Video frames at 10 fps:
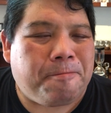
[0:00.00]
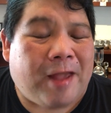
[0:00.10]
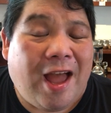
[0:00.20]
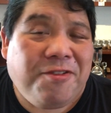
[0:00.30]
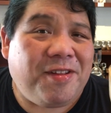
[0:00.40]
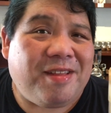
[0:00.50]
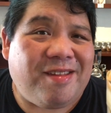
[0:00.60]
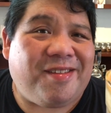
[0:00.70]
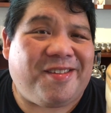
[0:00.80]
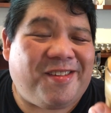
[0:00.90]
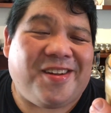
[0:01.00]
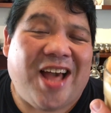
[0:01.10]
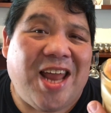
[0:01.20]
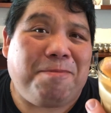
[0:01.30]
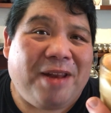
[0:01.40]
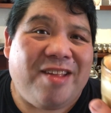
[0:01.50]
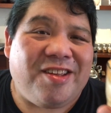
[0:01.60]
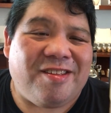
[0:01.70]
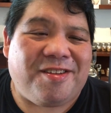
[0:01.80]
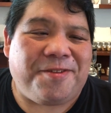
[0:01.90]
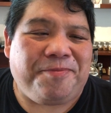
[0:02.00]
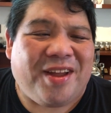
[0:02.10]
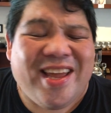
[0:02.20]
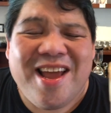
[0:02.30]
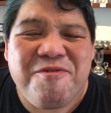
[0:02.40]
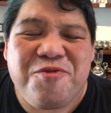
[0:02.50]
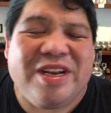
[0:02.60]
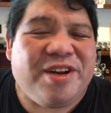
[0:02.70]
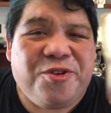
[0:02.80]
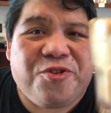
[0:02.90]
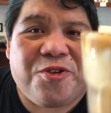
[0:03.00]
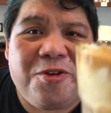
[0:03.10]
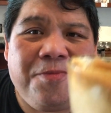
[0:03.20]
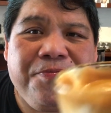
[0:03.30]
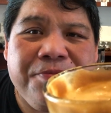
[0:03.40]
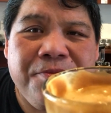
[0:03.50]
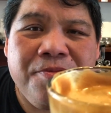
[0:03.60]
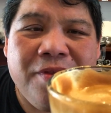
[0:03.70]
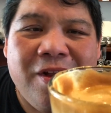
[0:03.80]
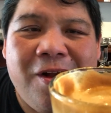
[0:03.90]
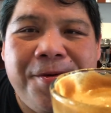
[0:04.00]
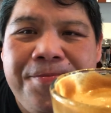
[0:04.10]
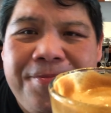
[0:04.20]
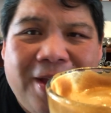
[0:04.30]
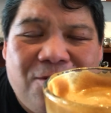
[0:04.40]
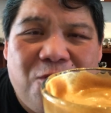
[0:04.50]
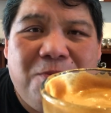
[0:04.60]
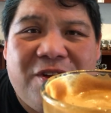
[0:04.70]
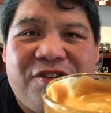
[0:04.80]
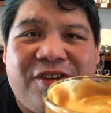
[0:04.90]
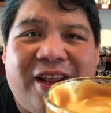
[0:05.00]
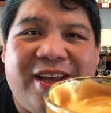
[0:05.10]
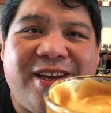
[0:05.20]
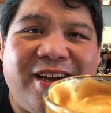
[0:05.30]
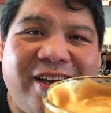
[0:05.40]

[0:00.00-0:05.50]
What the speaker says: Actually, that's kind of pleasant. Again, really neutral. Not too much like